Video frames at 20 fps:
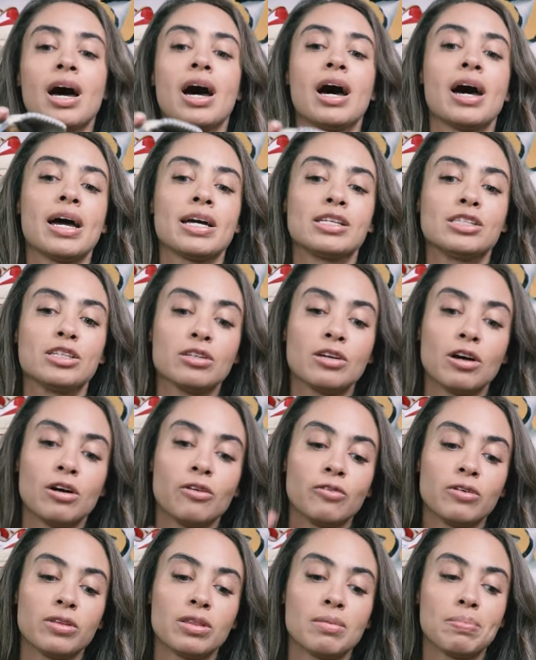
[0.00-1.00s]
Uh, I did go
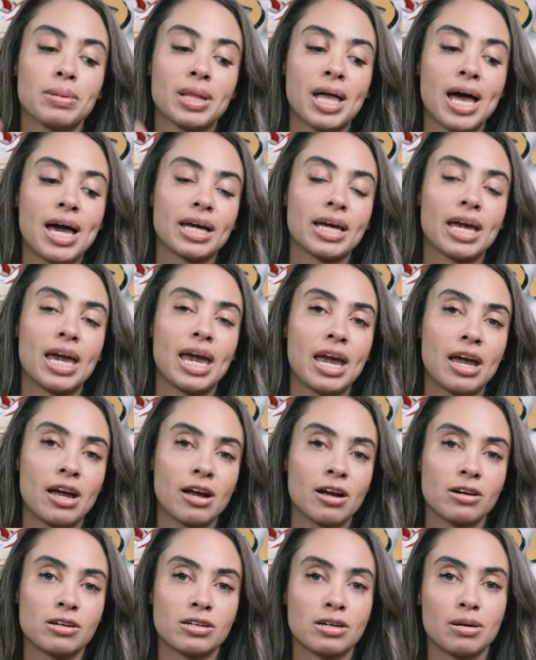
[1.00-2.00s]
for the black
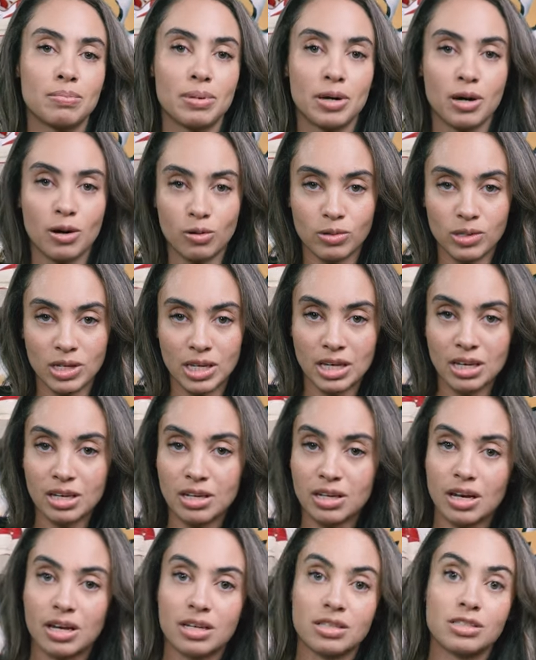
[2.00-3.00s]
haired pony
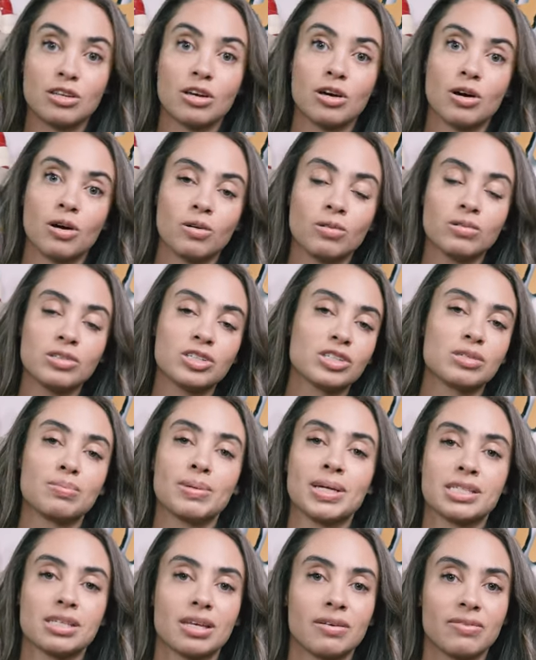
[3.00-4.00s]
uh, tone, just
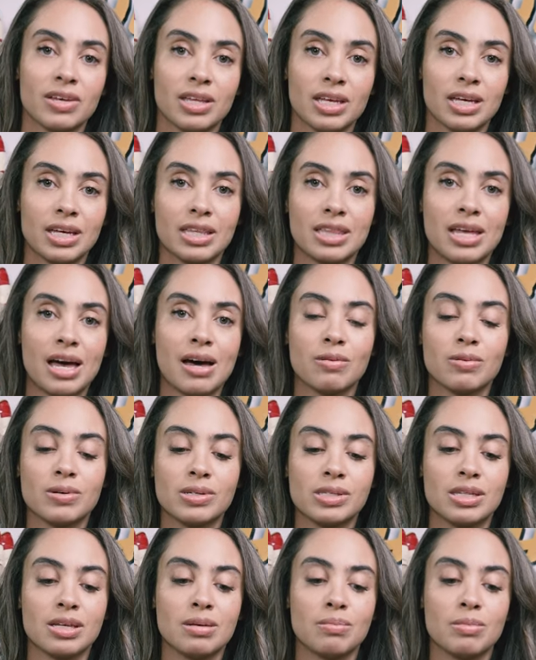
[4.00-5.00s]
because I felt like that
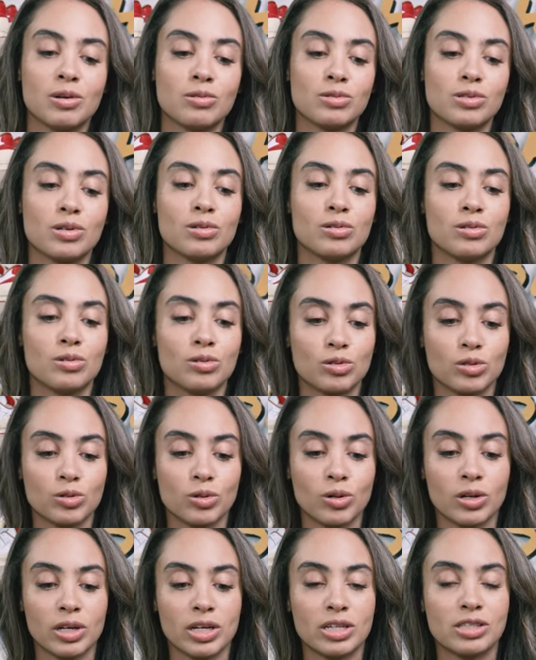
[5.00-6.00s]
was the most
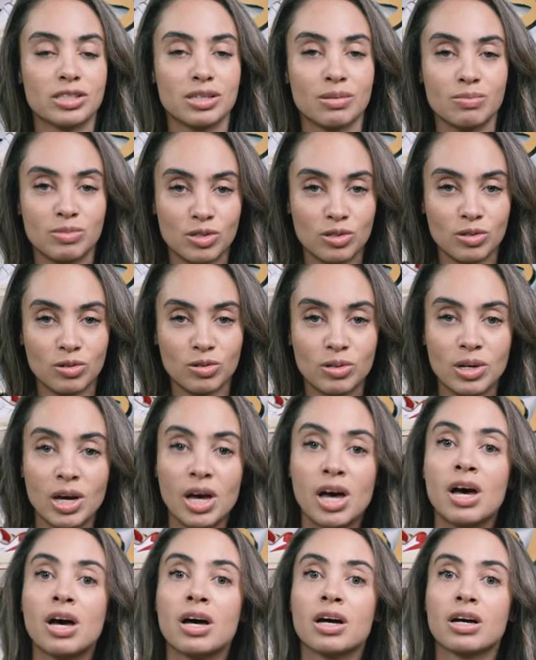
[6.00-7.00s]
neutral and subdued
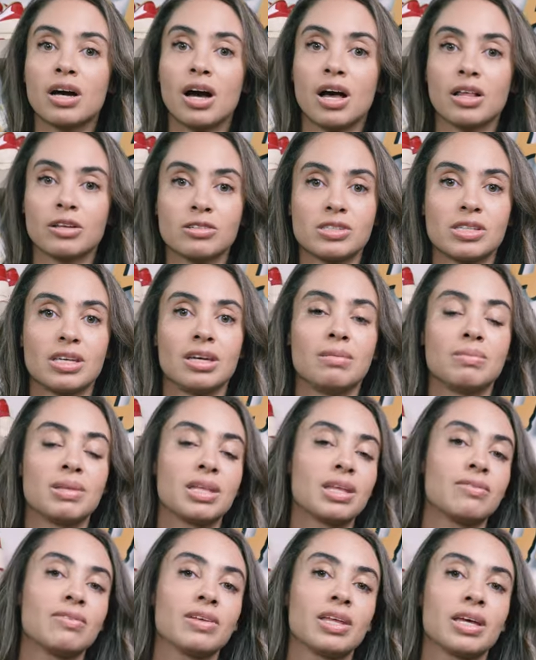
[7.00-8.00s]
color scheme
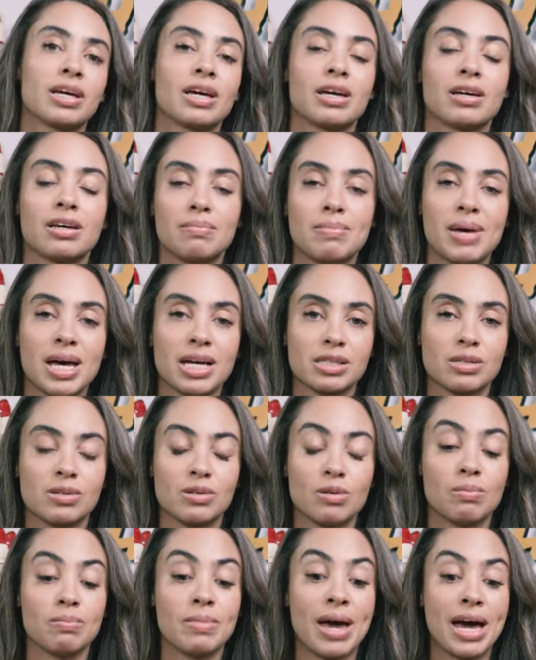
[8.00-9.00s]
that I feel like I could max
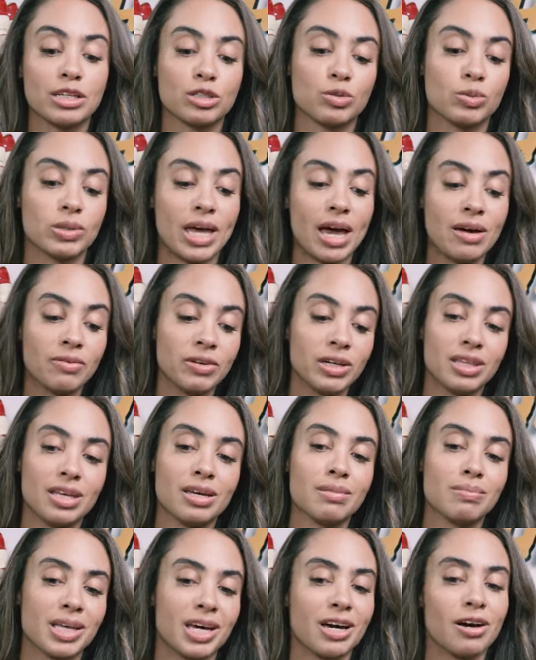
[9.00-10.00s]
match with
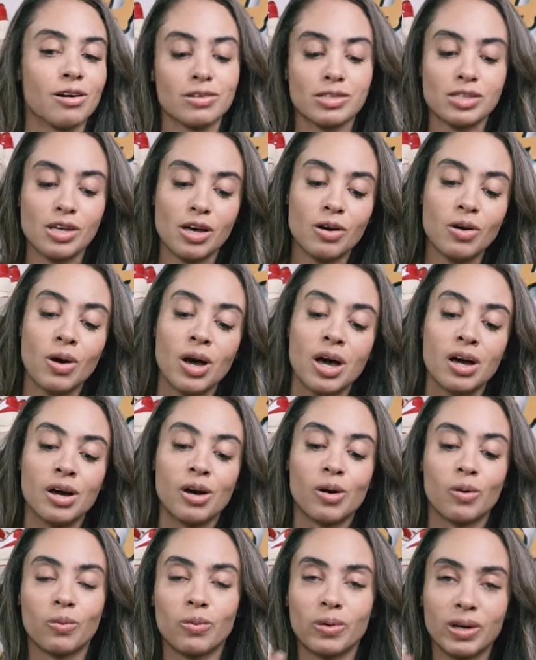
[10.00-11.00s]
everything. But I also
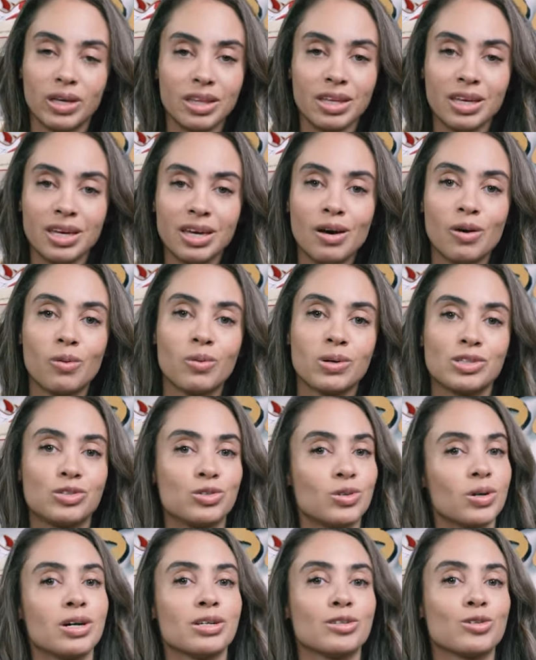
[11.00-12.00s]
really was
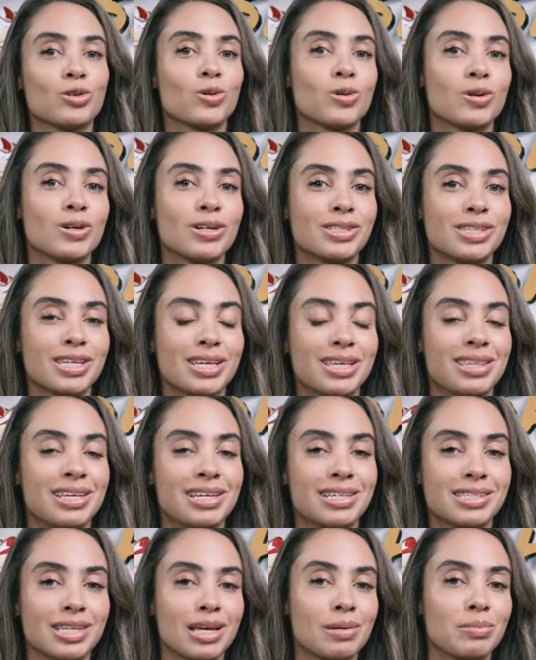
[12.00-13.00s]
drawn towards
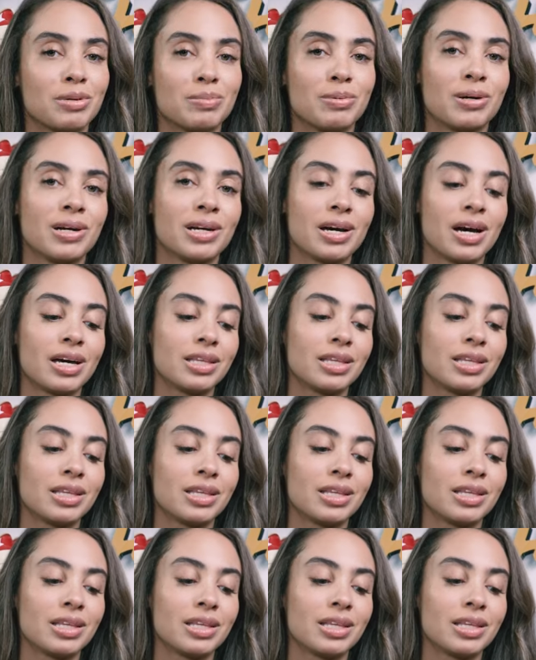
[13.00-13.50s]
this leopard print.